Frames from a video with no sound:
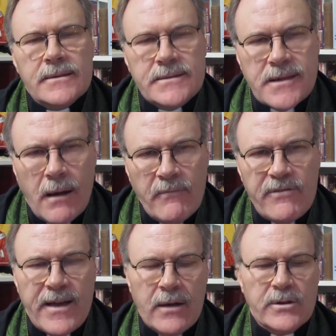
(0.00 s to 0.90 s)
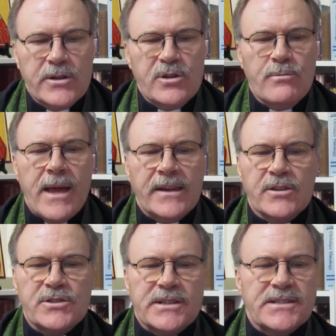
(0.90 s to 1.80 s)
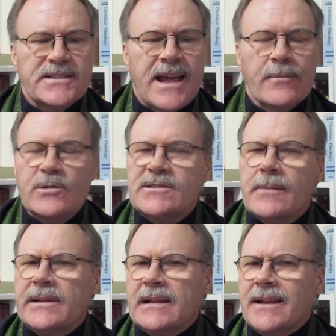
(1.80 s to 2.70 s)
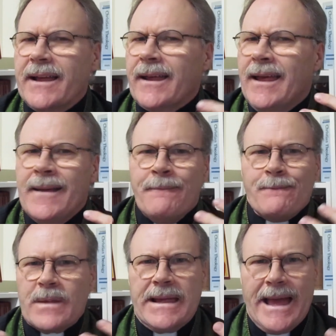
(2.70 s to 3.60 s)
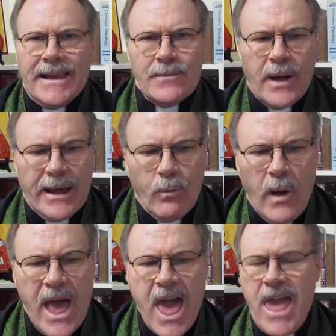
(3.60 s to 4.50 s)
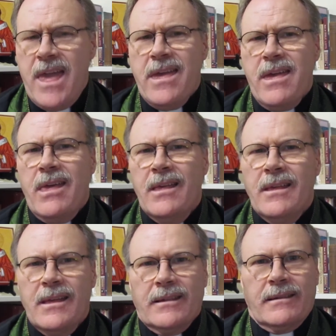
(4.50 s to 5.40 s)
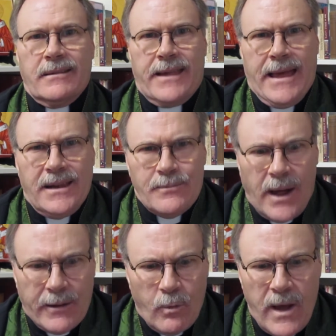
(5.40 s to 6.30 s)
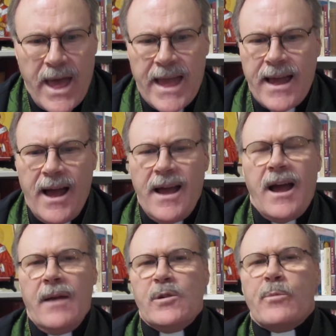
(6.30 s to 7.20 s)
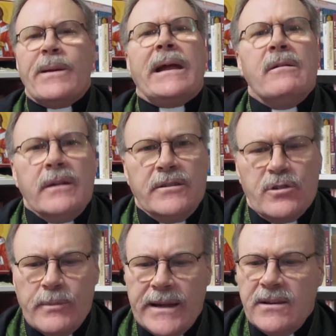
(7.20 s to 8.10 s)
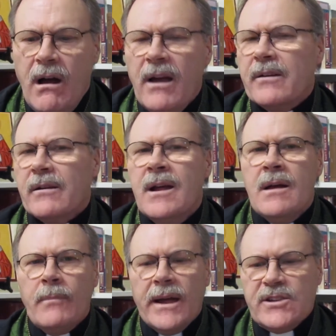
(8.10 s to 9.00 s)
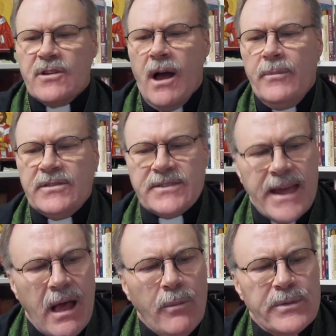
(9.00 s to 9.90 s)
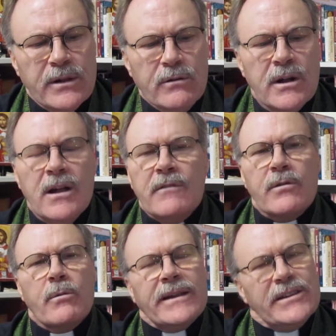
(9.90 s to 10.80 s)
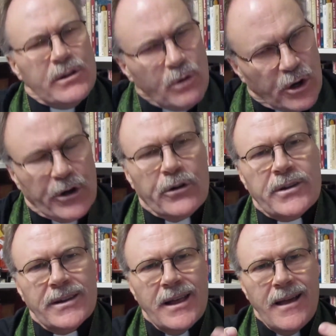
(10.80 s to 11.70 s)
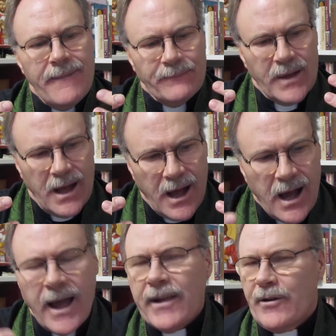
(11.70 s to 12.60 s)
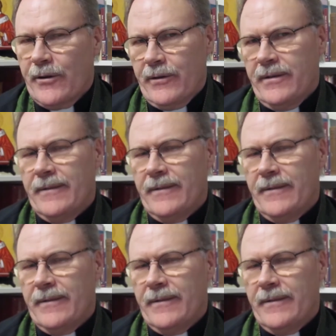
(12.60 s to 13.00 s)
Dumbfounded, you manage to stammer something like, get in my way? Get in my way? I'm your parent. You're my daughter. My job is to help you. For when you hurt, I hurt.